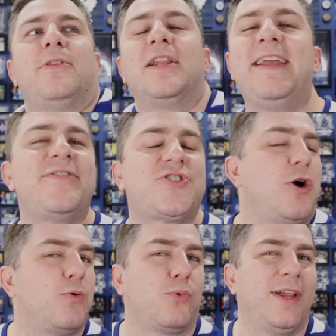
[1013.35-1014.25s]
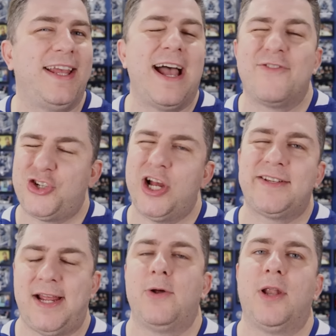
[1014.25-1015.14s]
the Leafs don't really have a
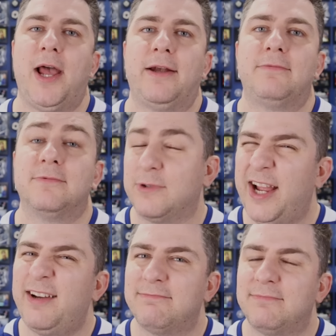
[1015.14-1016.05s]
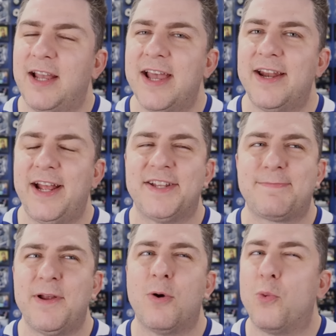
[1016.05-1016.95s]
shutdown line, right? And
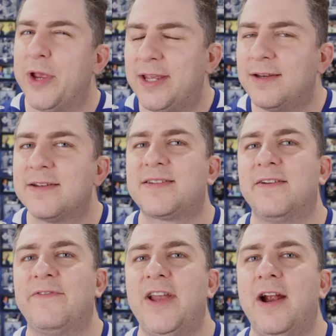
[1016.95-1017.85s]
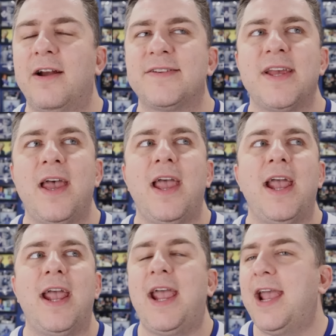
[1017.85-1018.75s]
it's been a weakness of theirs,
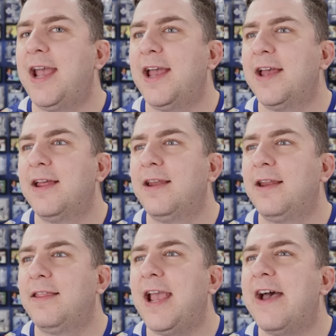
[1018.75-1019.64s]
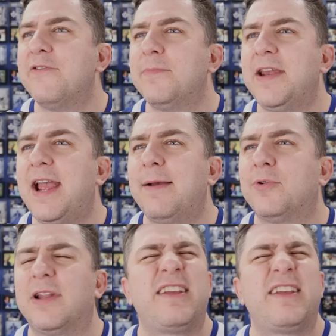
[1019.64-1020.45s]
and they haven't been able,